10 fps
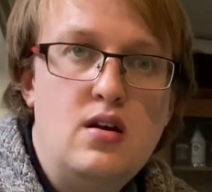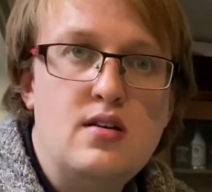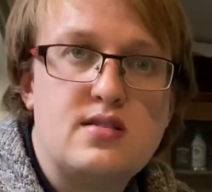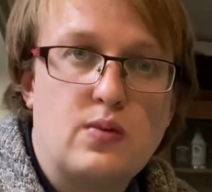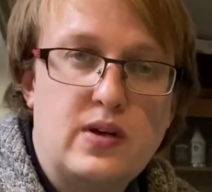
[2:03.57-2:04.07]

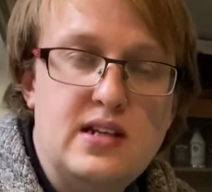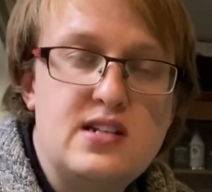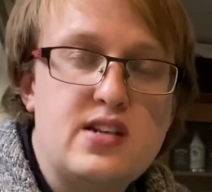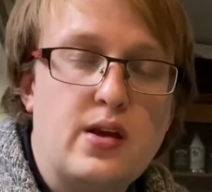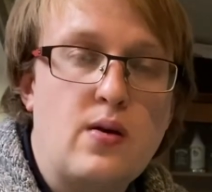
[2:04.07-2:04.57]
So we need to
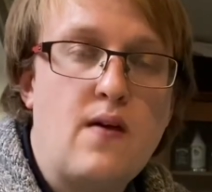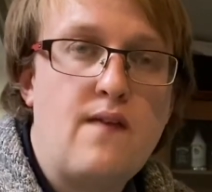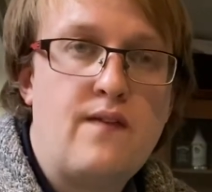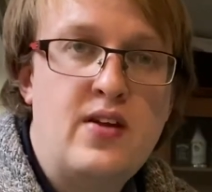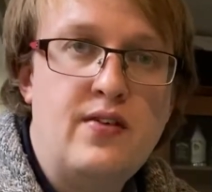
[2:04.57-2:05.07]
do
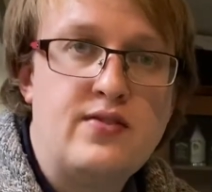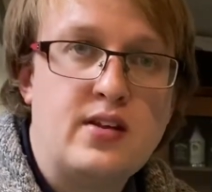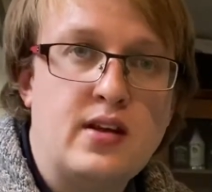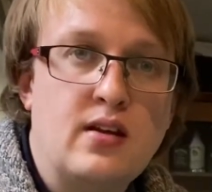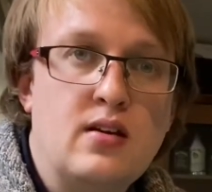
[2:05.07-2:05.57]

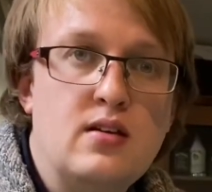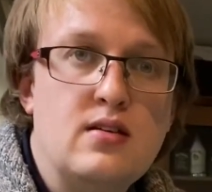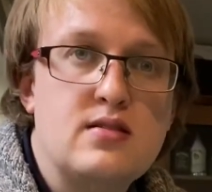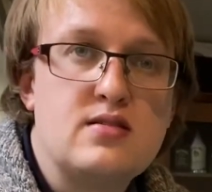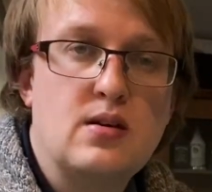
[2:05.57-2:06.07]
50
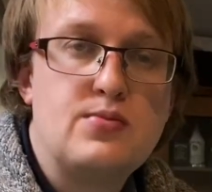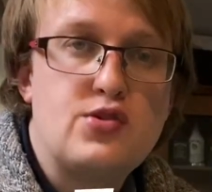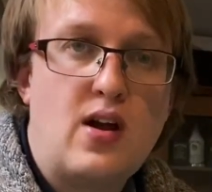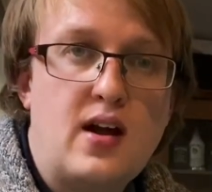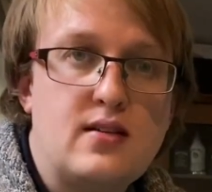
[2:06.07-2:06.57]

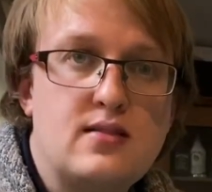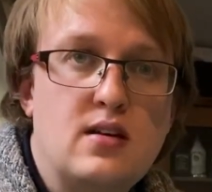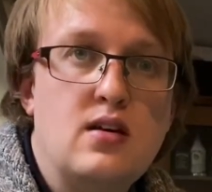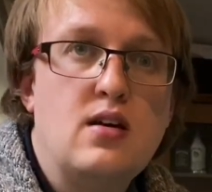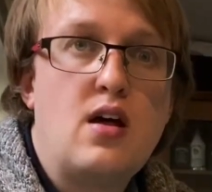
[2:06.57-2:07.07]
subtract
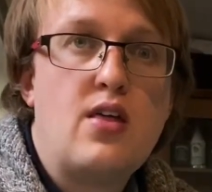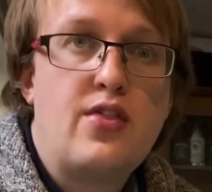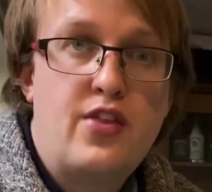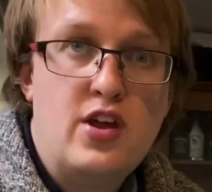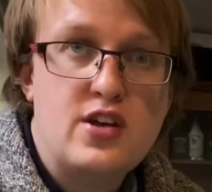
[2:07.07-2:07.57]

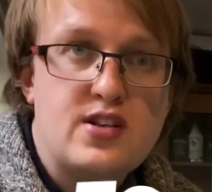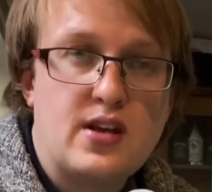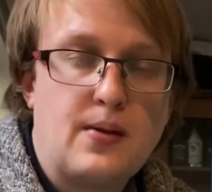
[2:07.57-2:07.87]
30.